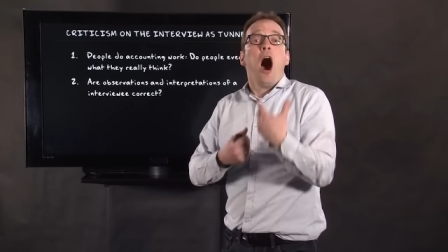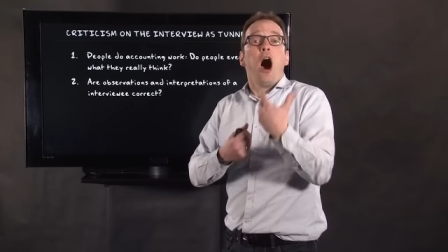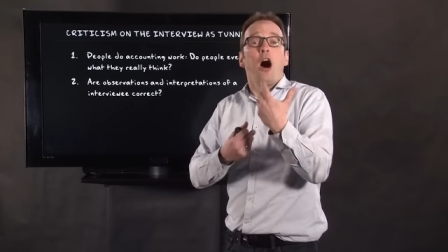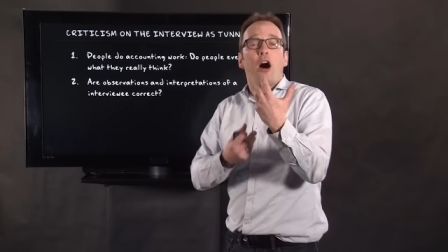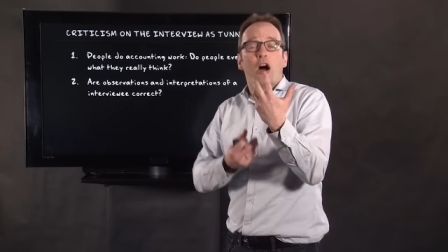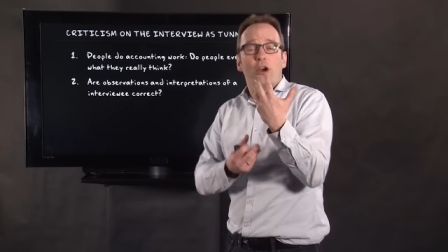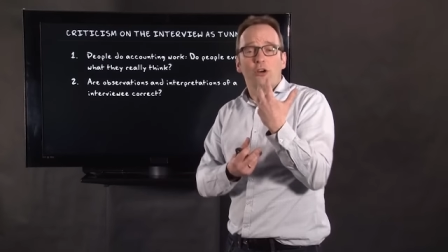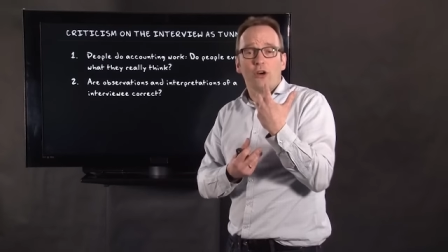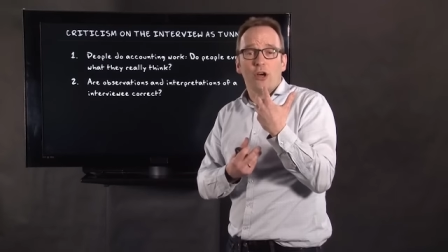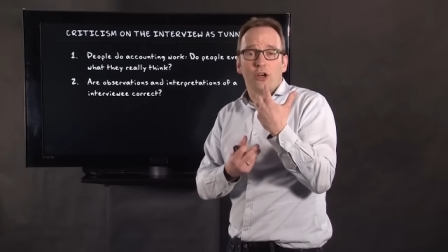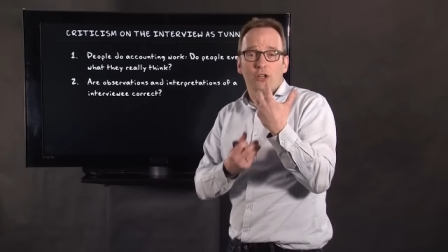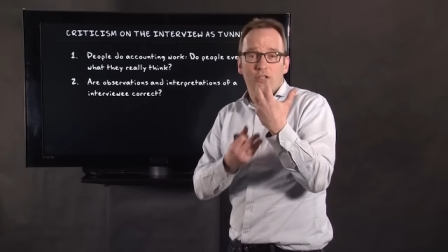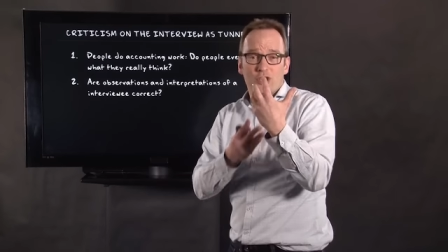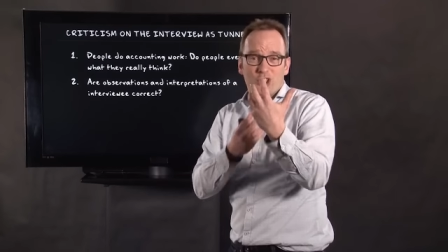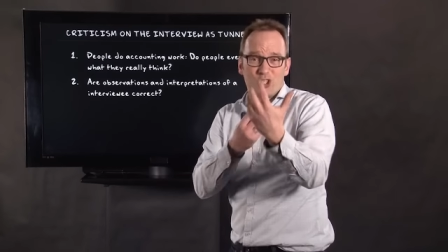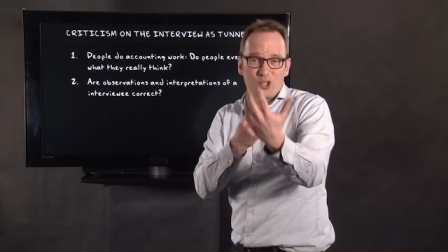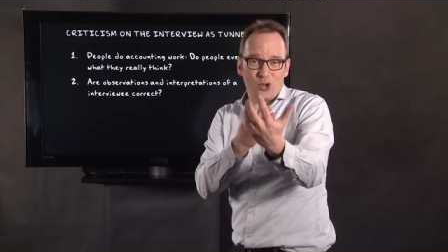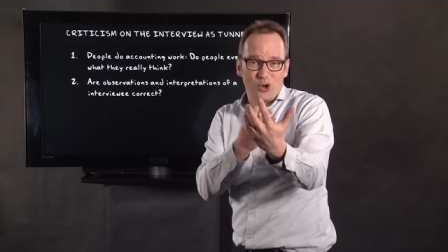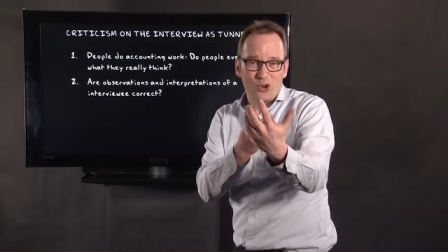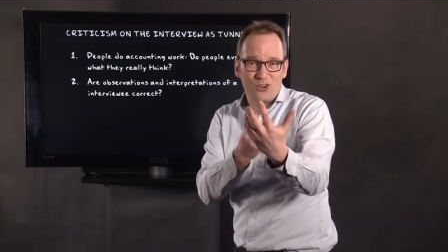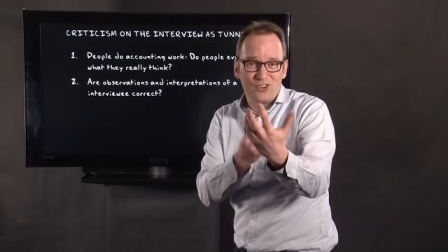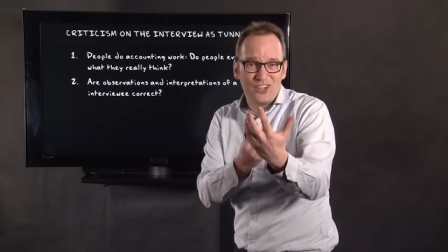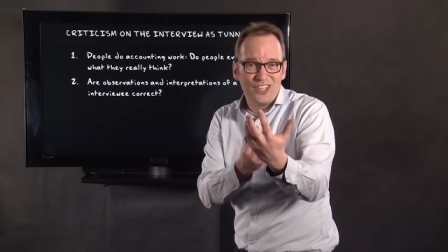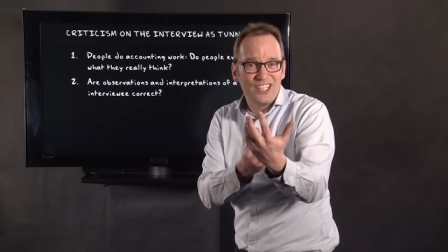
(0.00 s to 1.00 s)
are our
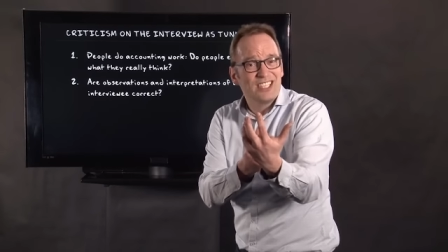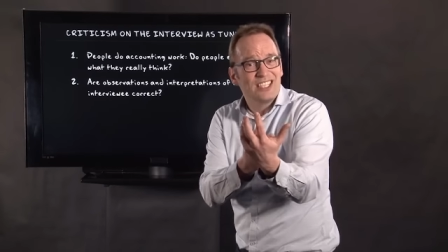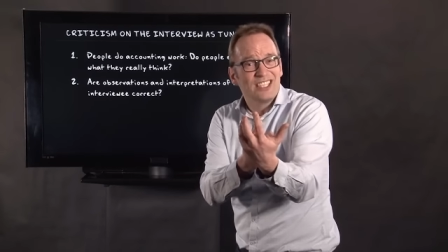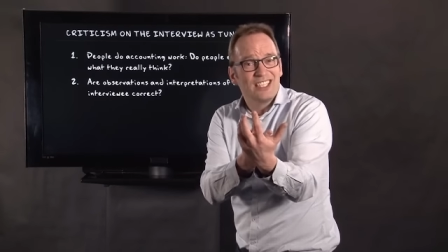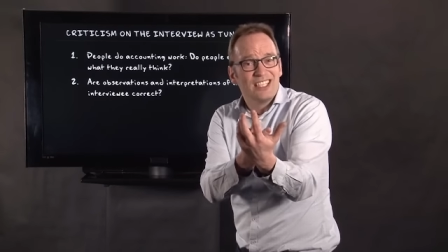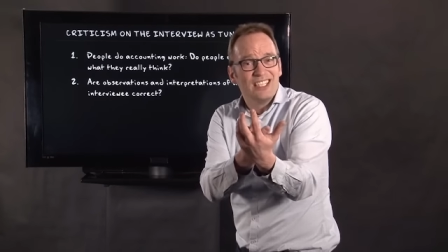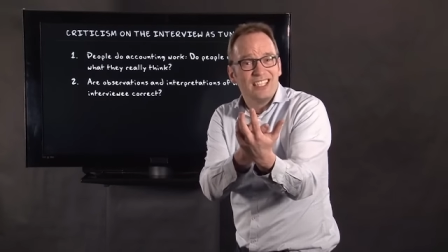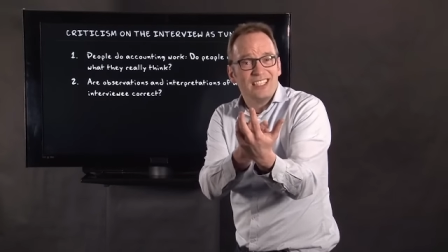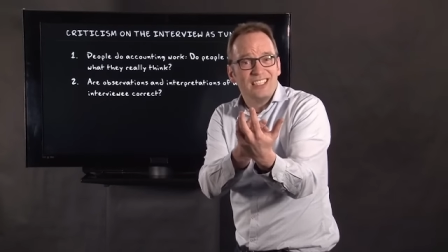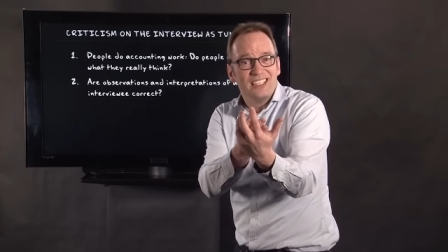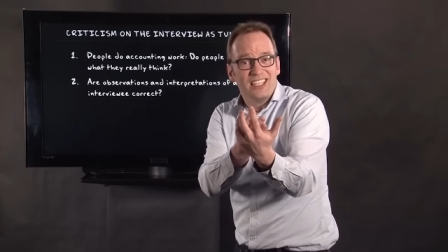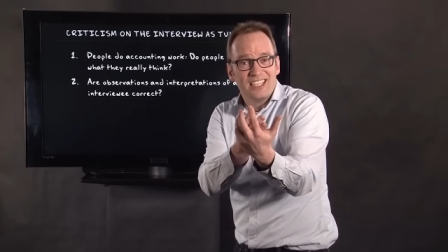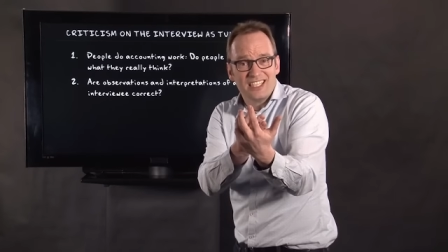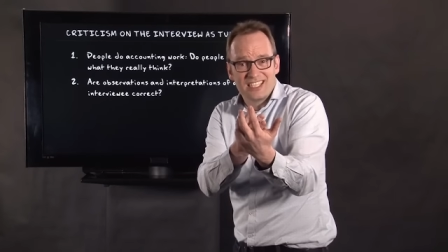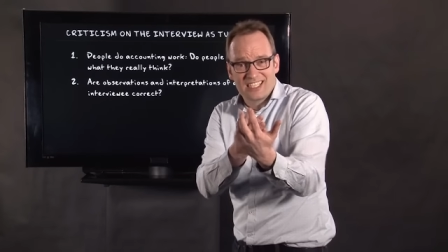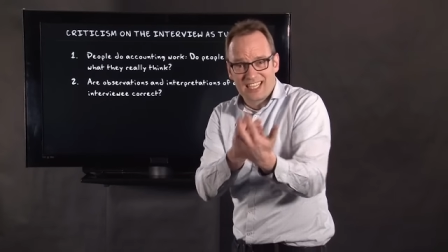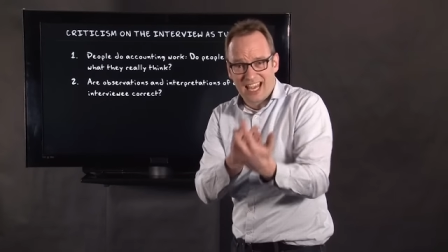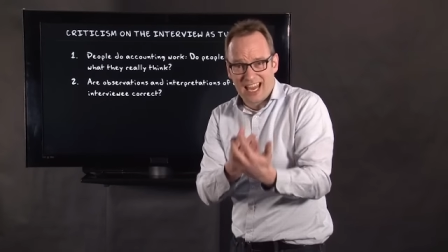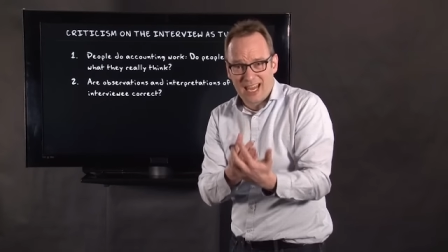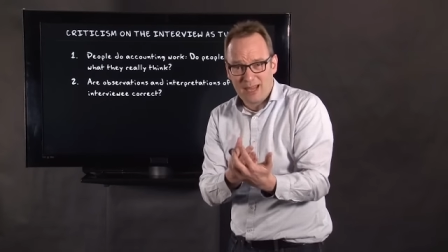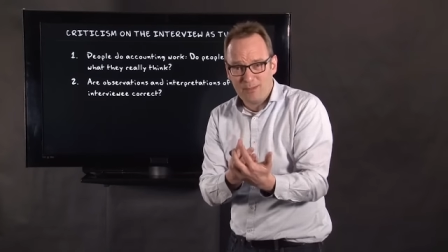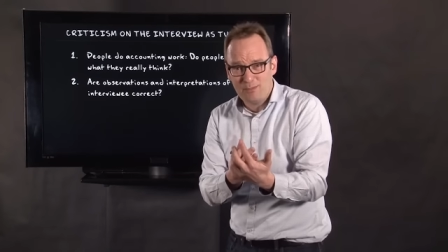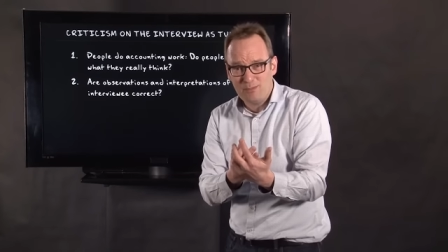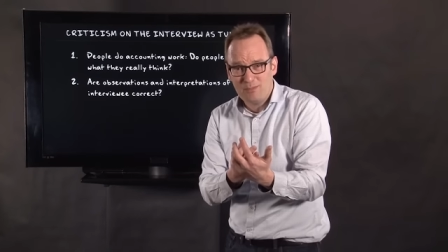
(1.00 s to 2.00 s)
stories the
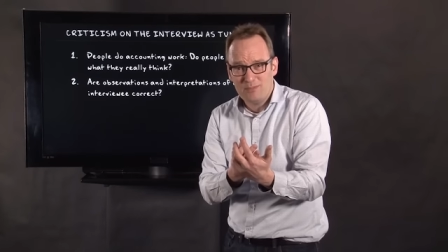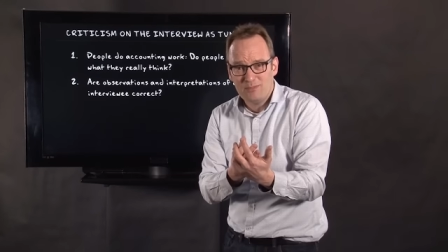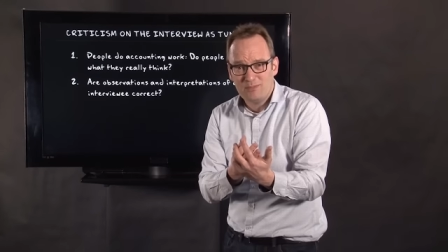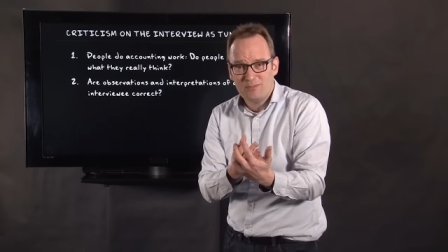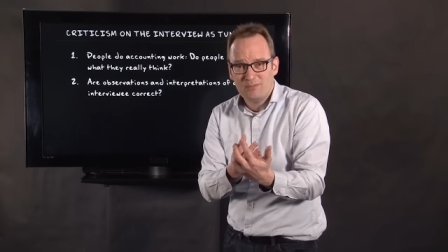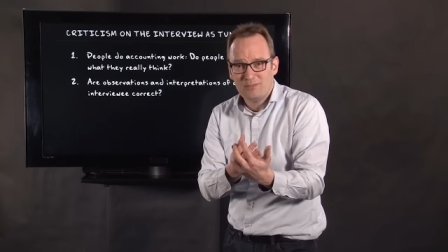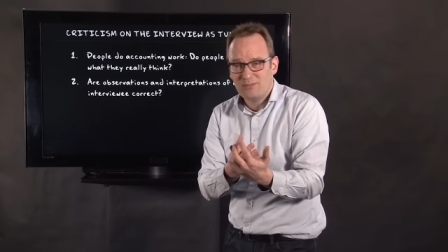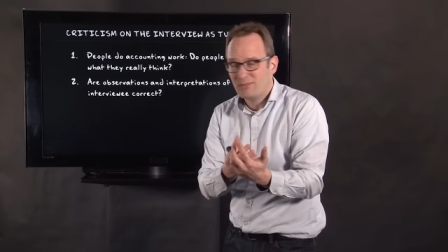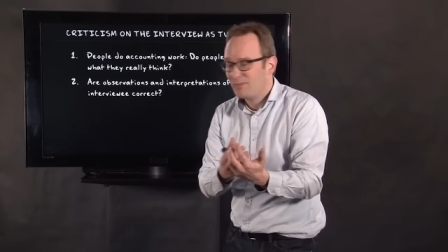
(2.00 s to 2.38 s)
same